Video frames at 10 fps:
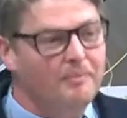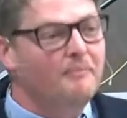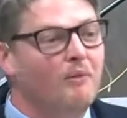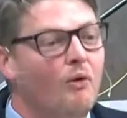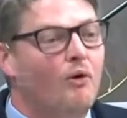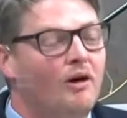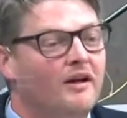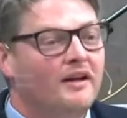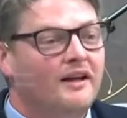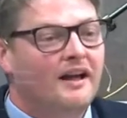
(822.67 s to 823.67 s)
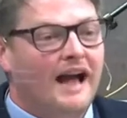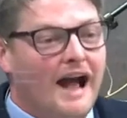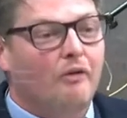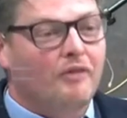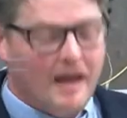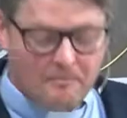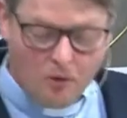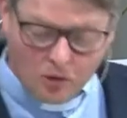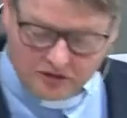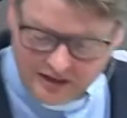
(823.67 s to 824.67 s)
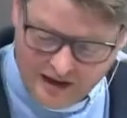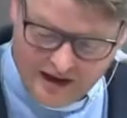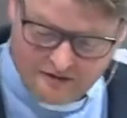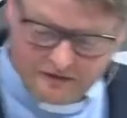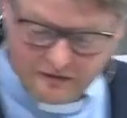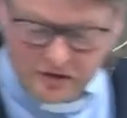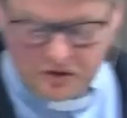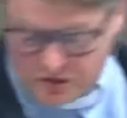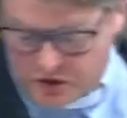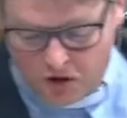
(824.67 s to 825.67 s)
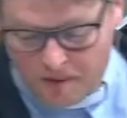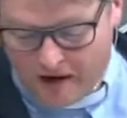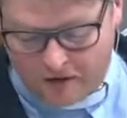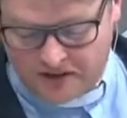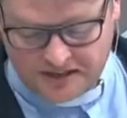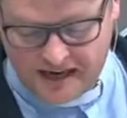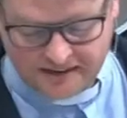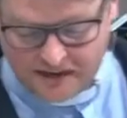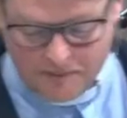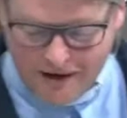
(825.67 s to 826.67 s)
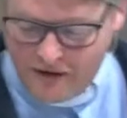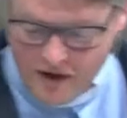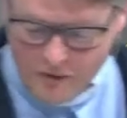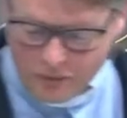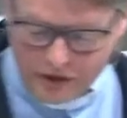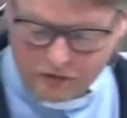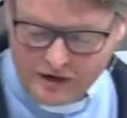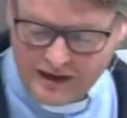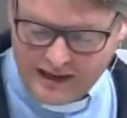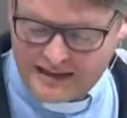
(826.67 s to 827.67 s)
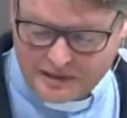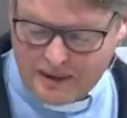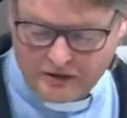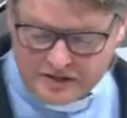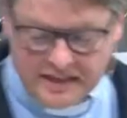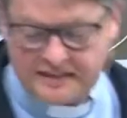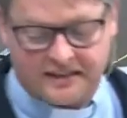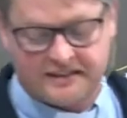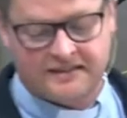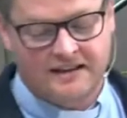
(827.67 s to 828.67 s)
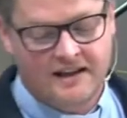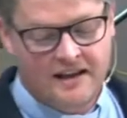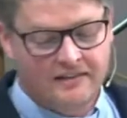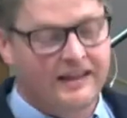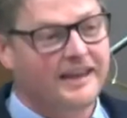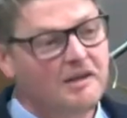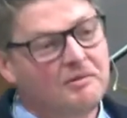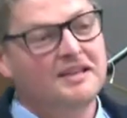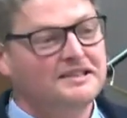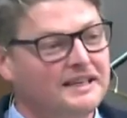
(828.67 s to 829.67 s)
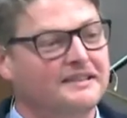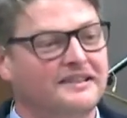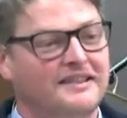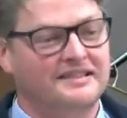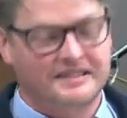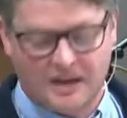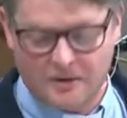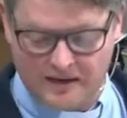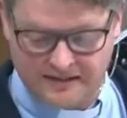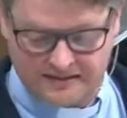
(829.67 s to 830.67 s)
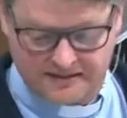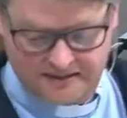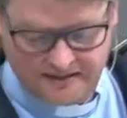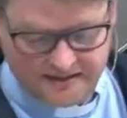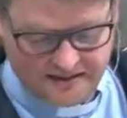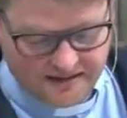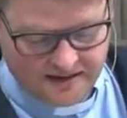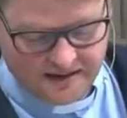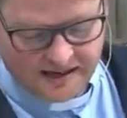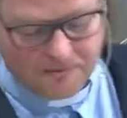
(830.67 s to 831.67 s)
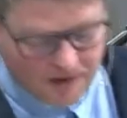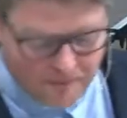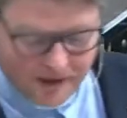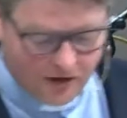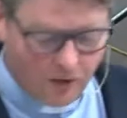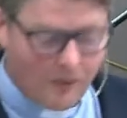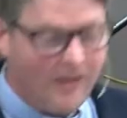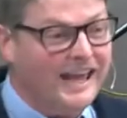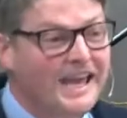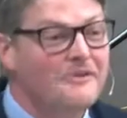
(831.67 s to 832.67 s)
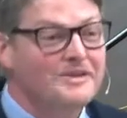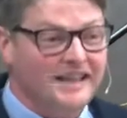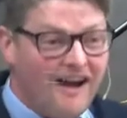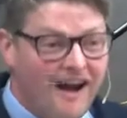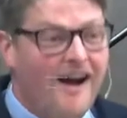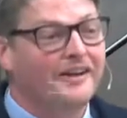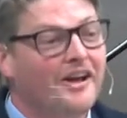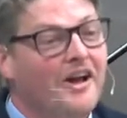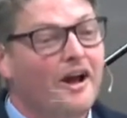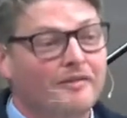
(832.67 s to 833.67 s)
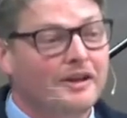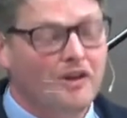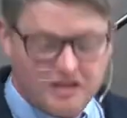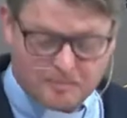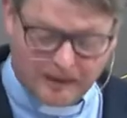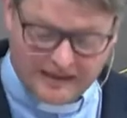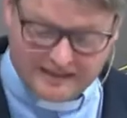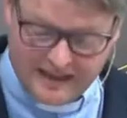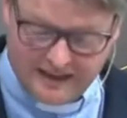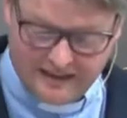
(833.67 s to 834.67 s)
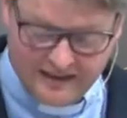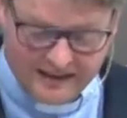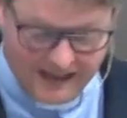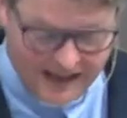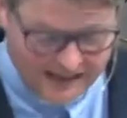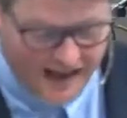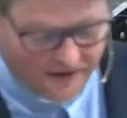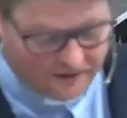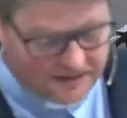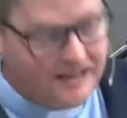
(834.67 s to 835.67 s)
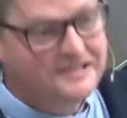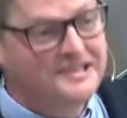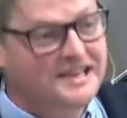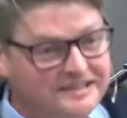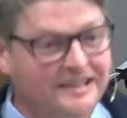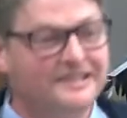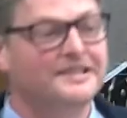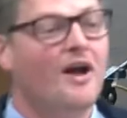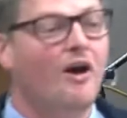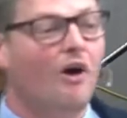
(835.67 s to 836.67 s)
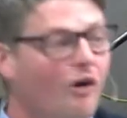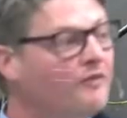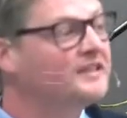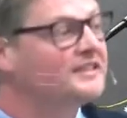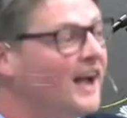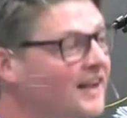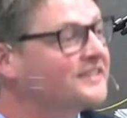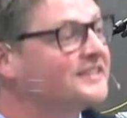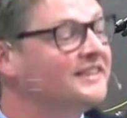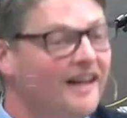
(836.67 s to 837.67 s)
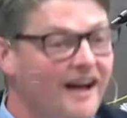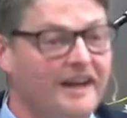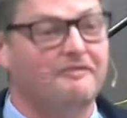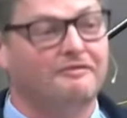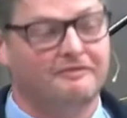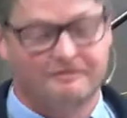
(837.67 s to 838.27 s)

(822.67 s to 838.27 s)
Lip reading: be more out there, more to life, if you're not sure about Christianity, about what it really is, about Jesus, then keep listening to this series. Keep coming along. Well, here is the heart of the gospel, isn't it? Laid out. Jesus offers us life.